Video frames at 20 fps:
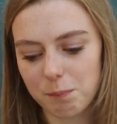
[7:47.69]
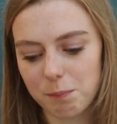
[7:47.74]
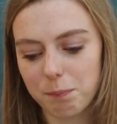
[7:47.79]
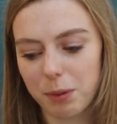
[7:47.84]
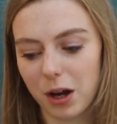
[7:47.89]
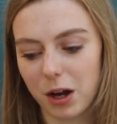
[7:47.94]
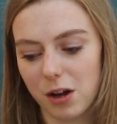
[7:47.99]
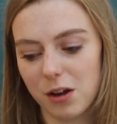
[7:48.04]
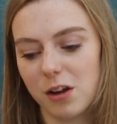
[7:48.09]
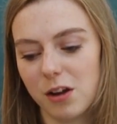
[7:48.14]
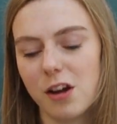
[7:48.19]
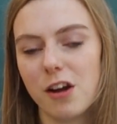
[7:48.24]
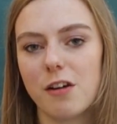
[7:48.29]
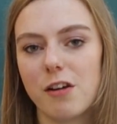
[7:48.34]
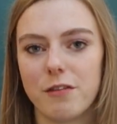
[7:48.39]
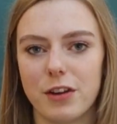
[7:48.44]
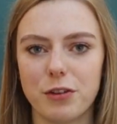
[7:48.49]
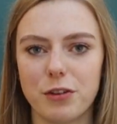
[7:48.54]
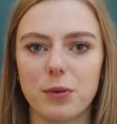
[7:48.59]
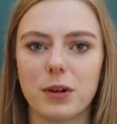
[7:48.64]
But
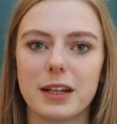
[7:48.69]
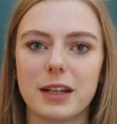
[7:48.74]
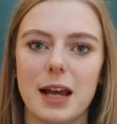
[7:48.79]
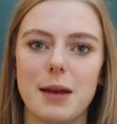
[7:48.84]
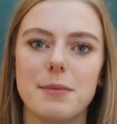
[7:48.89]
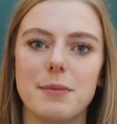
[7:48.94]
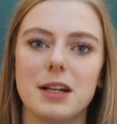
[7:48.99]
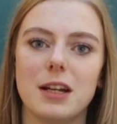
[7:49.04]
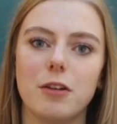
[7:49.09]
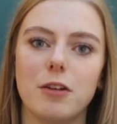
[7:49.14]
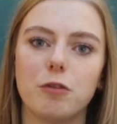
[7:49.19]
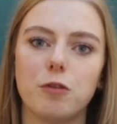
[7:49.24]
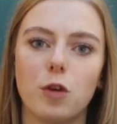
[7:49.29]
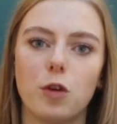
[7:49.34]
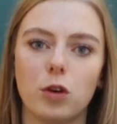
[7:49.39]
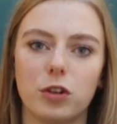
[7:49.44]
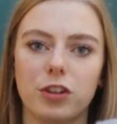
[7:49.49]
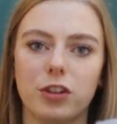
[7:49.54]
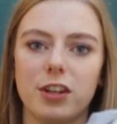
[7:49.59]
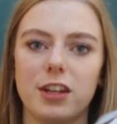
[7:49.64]
this one came in at
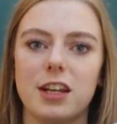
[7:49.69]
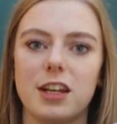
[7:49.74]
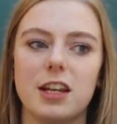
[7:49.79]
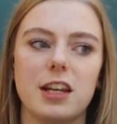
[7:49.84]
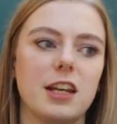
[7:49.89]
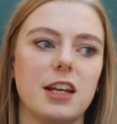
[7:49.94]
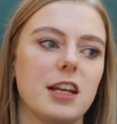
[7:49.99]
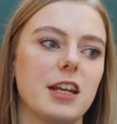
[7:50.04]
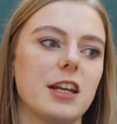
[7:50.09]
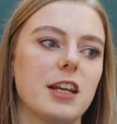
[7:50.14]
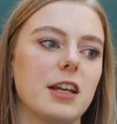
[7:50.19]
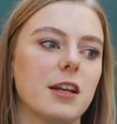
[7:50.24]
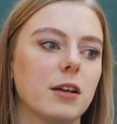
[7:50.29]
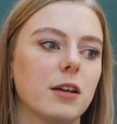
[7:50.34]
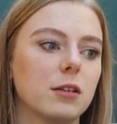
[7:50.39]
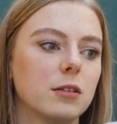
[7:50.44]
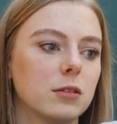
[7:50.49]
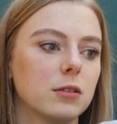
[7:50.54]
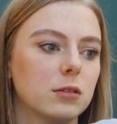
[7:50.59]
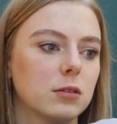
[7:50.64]

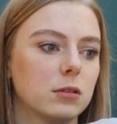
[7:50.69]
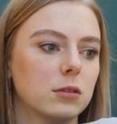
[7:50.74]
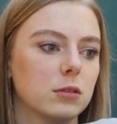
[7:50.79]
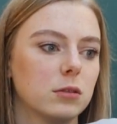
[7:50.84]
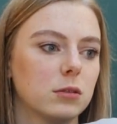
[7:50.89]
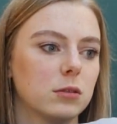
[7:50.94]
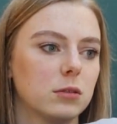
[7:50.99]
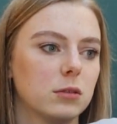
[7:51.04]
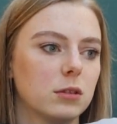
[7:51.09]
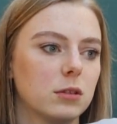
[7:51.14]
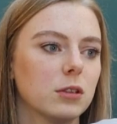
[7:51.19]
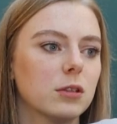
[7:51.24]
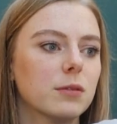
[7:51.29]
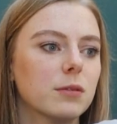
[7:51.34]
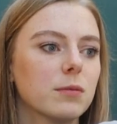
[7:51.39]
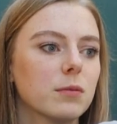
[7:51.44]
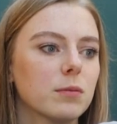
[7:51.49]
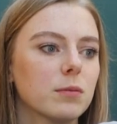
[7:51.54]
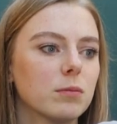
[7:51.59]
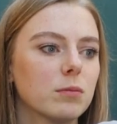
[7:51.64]

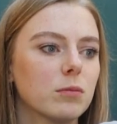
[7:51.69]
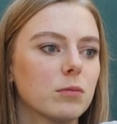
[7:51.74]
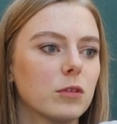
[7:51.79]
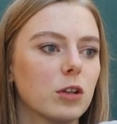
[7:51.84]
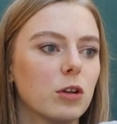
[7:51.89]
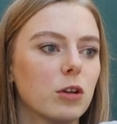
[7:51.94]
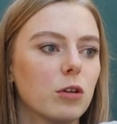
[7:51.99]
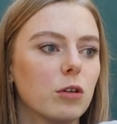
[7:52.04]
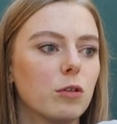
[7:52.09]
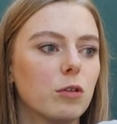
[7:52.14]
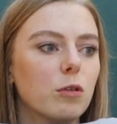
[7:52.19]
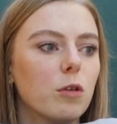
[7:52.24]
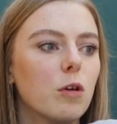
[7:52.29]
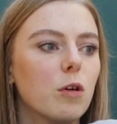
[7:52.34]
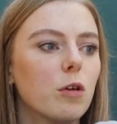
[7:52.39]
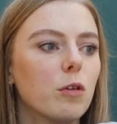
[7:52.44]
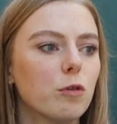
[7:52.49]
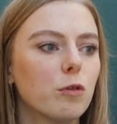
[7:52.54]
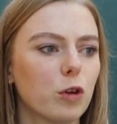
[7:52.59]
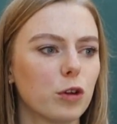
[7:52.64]

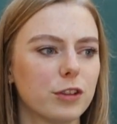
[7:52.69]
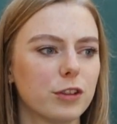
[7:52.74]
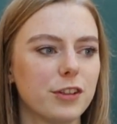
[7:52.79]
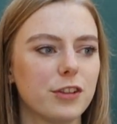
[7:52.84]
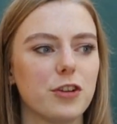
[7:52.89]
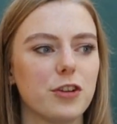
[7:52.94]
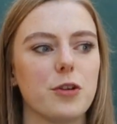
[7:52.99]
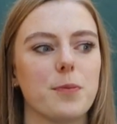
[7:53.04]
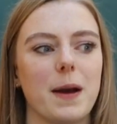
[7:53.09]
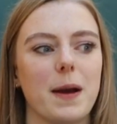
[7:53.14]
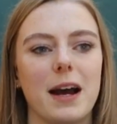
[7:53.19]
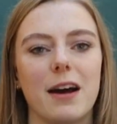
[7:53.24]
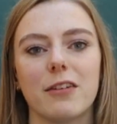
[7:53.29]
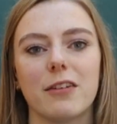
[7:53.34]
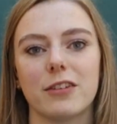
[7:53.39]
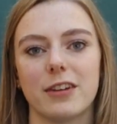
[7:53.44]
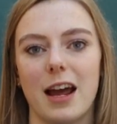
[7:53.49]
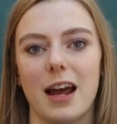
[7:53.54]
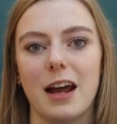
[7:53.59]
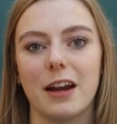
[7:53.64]

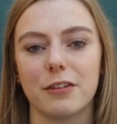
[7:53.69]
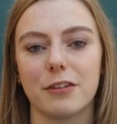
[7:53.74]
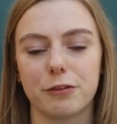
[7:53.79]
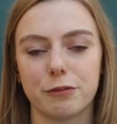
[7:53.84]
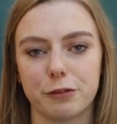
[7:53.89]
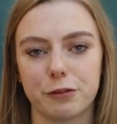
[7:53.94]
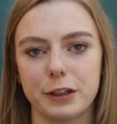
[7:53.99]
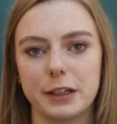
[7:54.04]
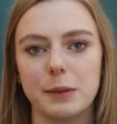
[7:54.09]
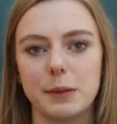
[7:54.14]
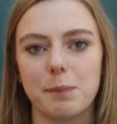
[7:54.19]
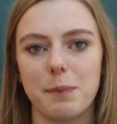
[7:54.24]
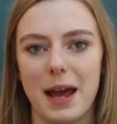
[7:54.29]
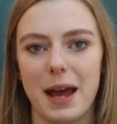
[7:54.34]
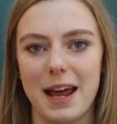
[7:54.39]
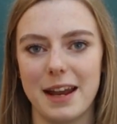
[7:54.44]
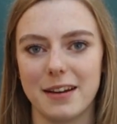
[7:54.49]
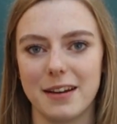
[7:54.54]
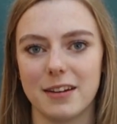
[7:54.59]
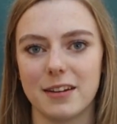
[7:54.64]

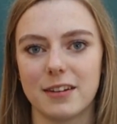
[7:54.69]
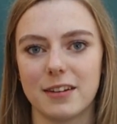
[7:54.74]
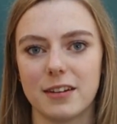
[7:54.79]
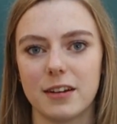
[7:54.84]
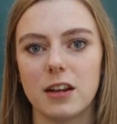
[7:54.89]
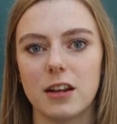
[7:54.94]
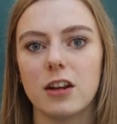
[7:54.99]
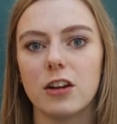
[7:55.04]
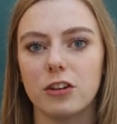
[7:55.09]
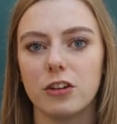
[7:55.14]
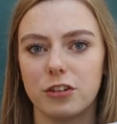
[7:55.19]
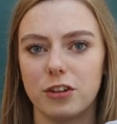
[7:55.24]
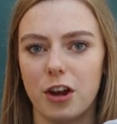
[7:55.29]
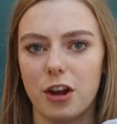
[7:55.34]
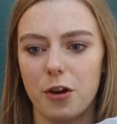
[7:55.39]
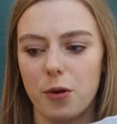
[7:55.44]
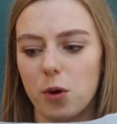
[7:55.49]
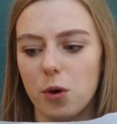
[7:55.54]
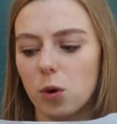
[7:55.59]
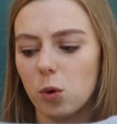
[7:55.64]
£42.03.
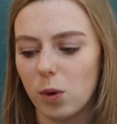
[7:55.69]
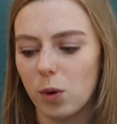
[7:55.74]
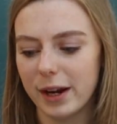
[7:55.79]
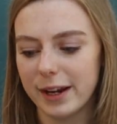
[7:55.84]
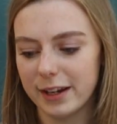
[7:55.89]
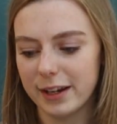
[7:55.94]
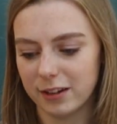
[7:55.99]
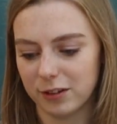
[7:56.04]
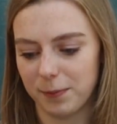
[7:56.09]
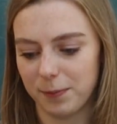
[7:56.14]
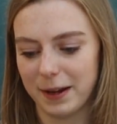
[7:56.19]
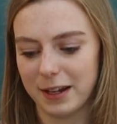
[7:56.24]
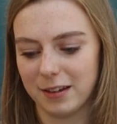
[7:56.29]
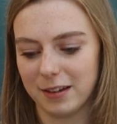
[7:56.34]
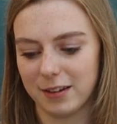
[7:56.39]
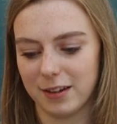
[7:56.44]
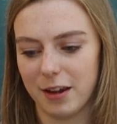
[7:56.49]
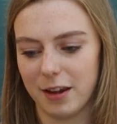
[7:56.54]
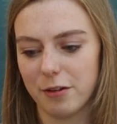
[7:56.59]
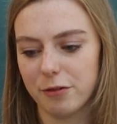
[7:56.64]
So quite
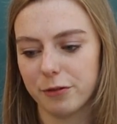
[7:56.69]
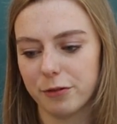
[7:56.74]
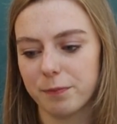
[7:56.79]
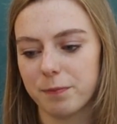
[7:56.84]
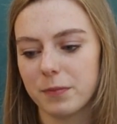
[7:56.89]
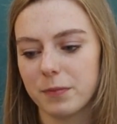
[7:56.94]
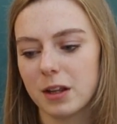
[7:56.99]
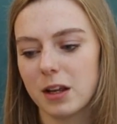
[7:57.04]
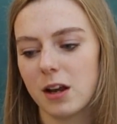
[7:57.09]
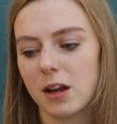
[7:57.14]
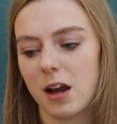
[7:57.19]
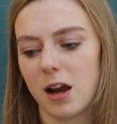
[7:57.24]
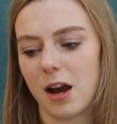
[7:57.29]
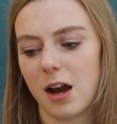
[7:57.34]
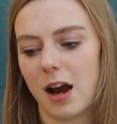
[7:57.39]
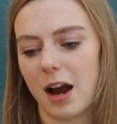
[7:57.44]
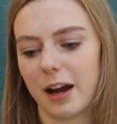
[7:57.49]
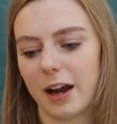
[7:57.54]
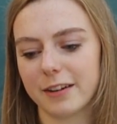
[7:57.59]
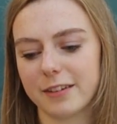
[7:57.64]
expensive.
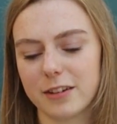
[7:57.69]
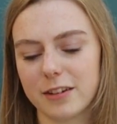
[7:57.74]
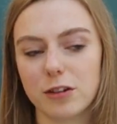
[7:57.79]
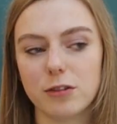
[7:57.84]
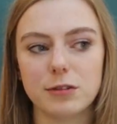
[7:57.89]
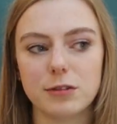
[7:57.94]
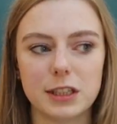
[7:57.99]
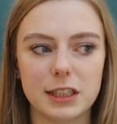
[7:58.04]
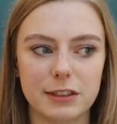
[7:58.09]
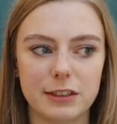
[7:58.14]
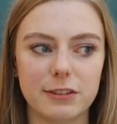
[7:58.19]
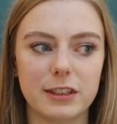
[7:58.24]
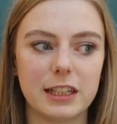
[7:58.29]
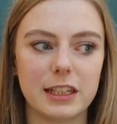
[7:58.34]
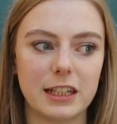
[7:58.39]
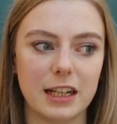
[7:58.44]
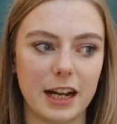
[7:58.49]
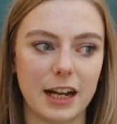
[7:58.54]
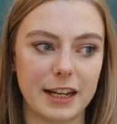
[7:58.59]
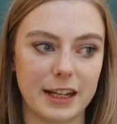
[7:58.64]
I still
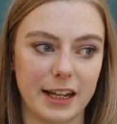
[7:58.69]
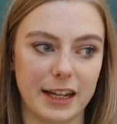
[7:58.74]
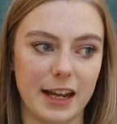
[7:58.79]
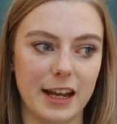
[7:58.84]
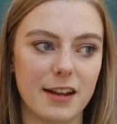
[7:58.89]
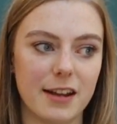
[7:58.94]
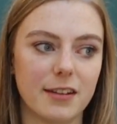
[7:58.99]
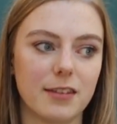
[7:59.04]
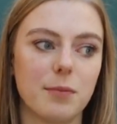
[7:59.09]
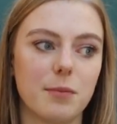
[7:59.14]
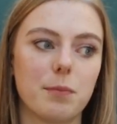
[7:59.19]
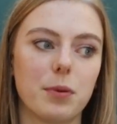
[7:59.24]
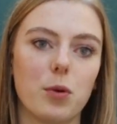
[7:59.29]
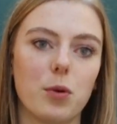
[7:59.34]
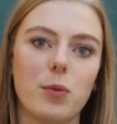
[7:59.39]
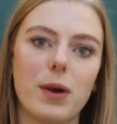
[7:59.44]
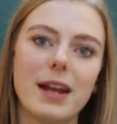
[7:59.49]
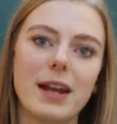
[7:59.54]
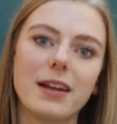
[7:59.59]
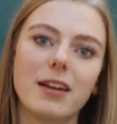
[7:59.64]
really like it,
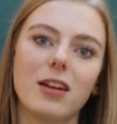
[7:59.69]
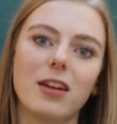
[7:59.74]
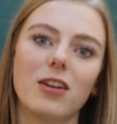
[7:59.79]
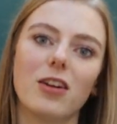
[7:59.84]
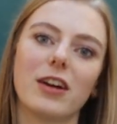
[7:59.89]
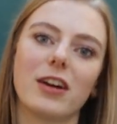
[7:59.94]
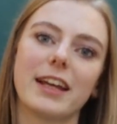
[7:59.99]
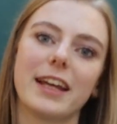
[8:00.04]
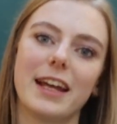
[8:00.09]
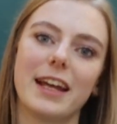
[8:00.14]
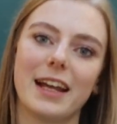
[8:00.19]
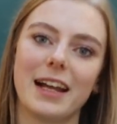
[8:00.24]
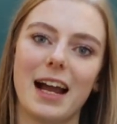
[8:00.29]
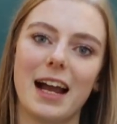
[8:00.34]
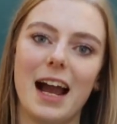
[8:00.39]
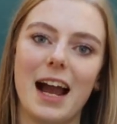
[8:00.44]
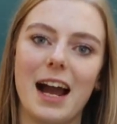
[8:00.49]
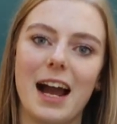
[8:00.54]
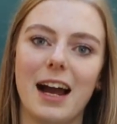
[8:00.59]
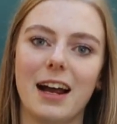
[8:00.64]
but when
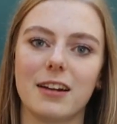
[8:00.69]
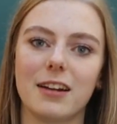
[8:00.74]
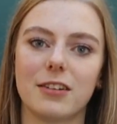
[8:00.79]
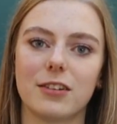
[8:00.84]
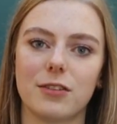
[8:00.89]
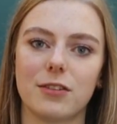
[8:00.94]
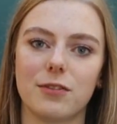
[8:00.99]
looking at